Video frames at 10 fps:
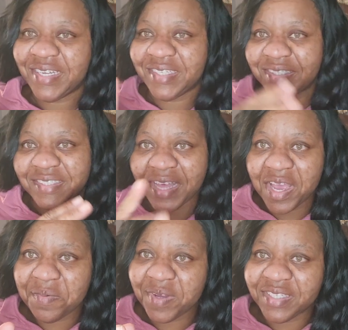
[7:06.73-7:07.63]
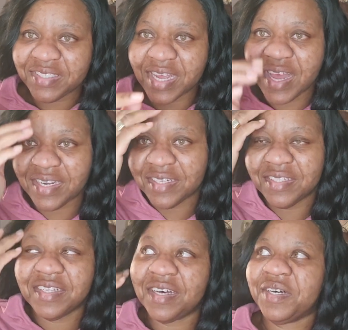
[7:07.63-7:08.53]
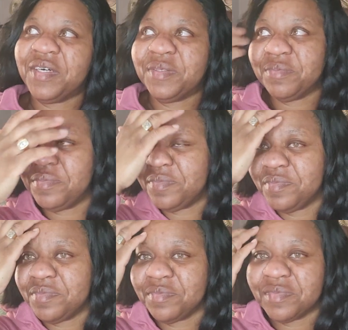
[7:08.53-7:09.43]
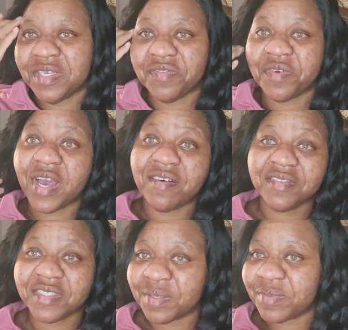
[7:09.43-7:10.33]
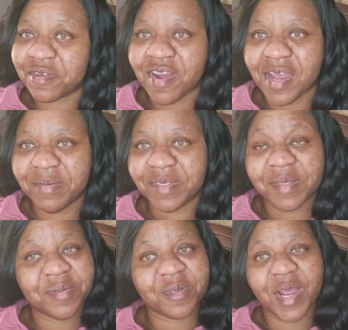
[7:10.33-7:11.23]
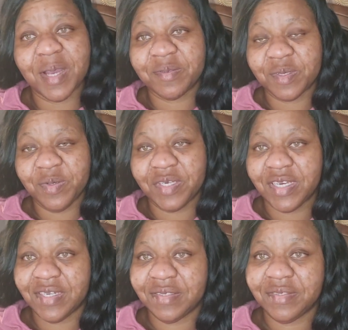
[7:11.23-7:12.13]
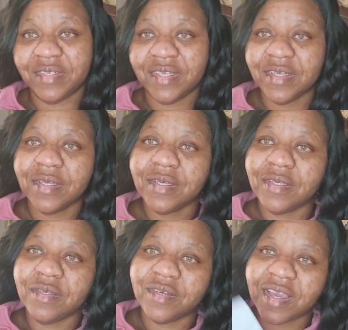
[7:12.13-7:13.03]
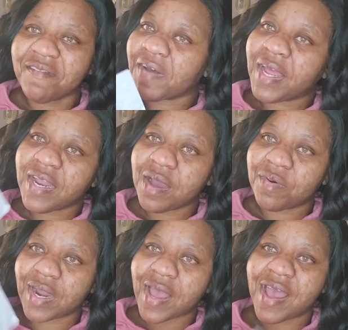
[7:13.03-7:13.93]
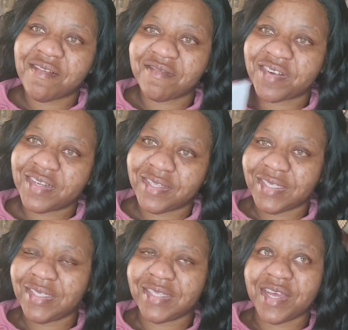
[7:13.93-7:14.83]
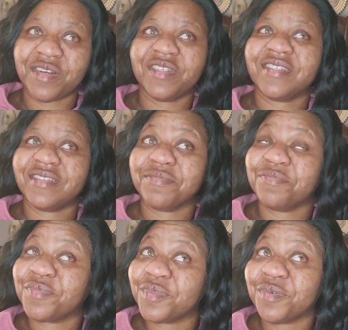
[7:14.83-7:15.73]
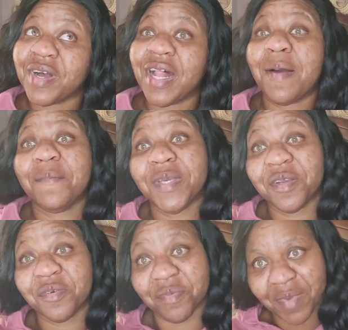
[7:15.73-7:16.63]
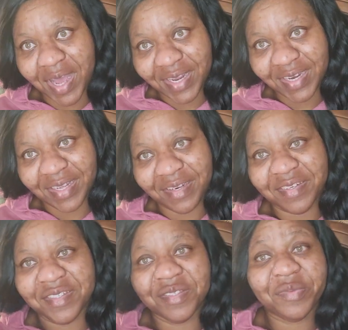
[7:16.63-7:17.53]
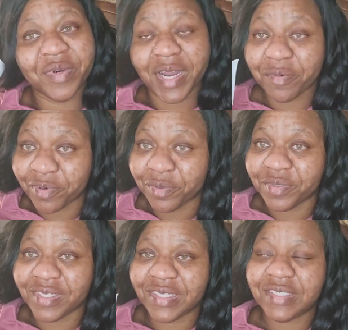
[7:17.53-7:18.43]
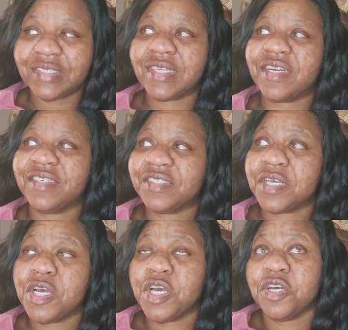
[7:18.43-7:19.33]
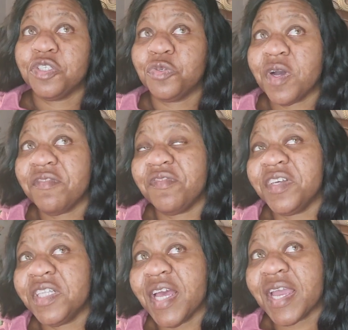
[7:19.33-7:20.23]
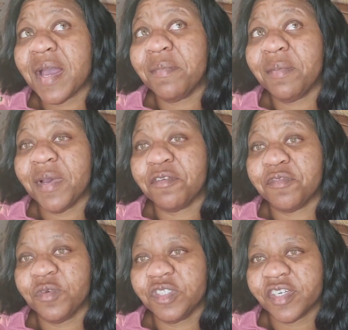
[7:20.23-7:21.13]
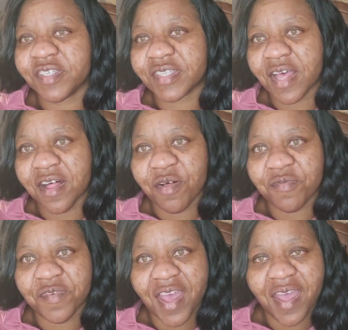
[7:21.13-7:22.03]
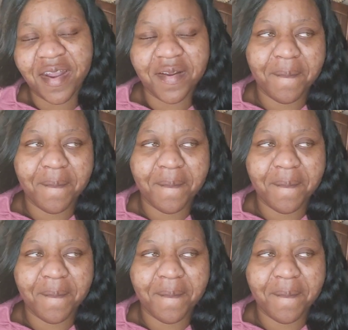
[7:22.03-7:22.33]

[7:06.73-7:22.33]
Stay on my channel. If you haven't subscribed, subscribe so you can find out what I have written in these letters. While I'm being reminded what I wrote in these letters. Do I feel like I'm in my future self yet?